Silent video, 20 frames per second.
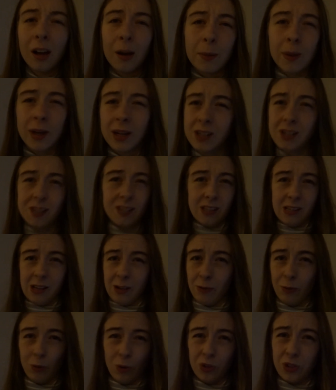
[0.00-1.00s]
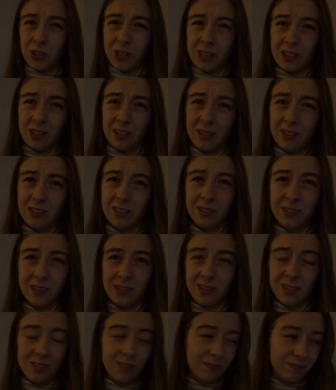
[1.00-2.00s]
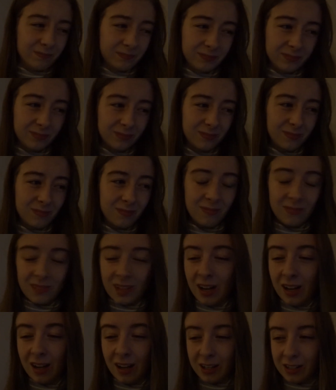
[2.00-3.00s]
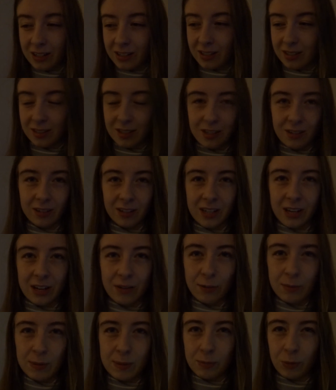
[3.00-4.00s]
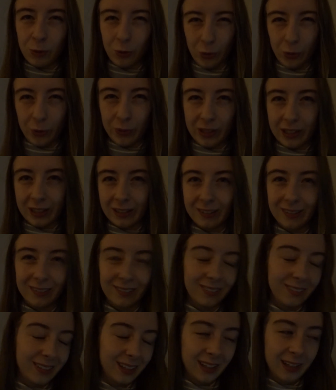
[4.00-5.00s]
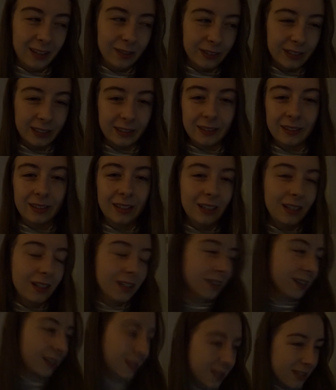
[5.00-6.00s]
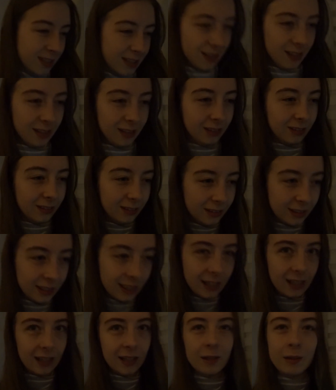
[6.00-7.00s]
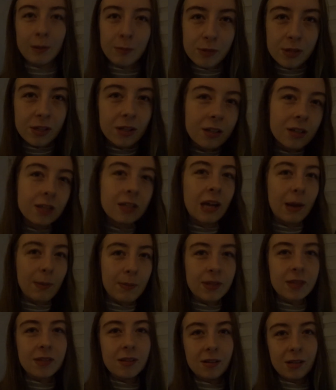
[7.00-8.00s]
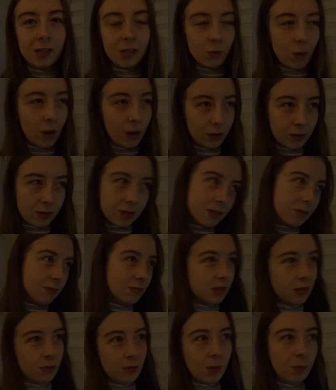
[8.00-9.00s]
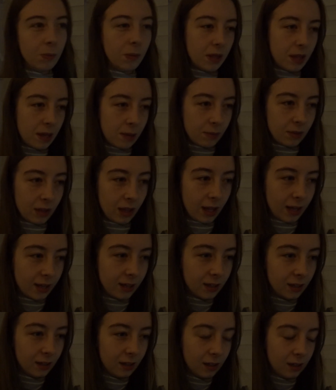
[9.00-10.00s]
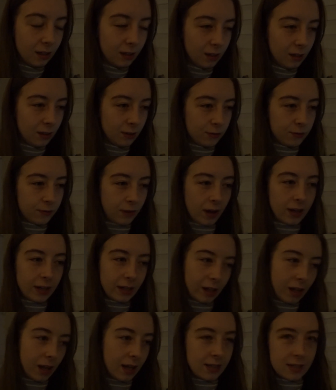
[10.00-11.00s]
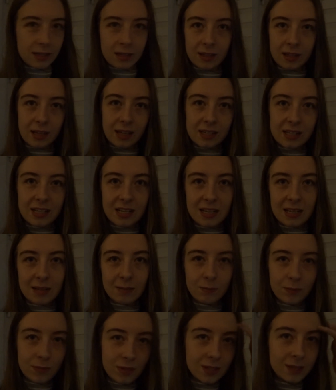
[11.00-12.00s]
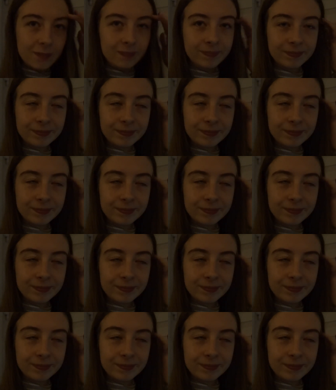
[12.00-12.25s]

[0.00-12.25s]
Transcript: I just love watching dance. I just, you can never be bored with it. I love it. So yeah, and it was a good episode as well because it was the one where they were like finalising their teams.